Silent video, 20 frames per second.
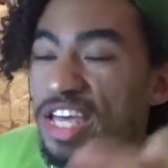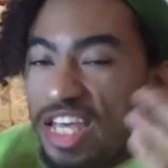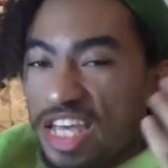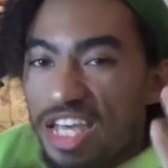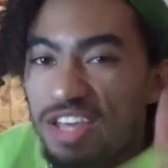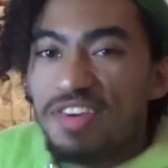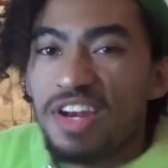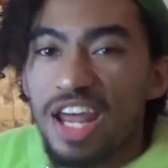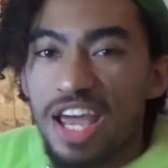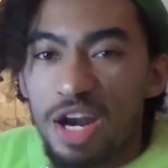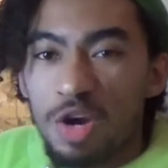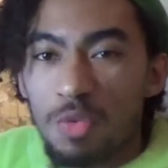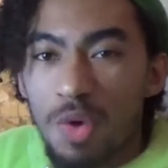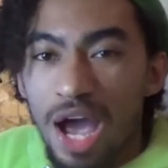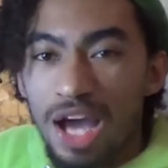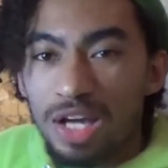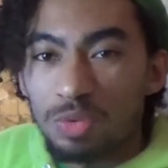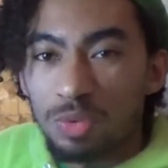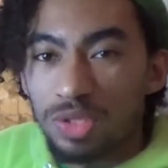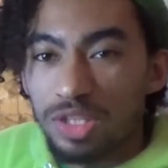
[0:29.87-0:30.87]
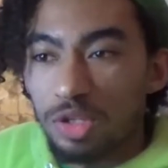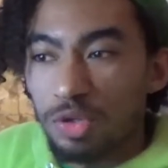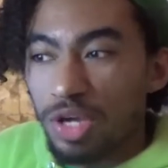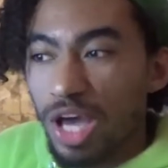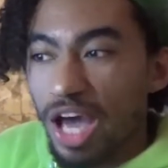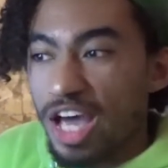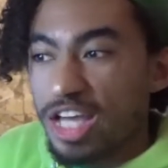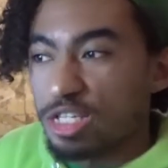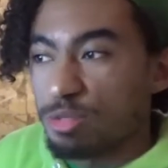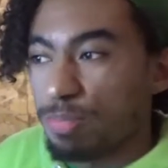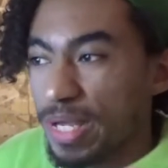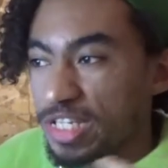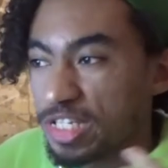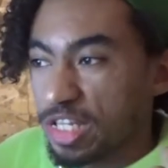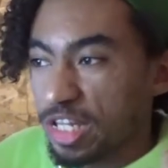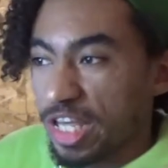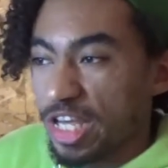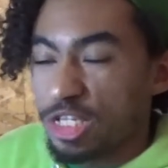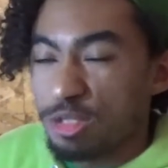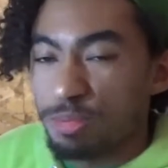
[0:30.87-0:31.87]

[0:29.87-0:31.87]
even interact with you guys, basically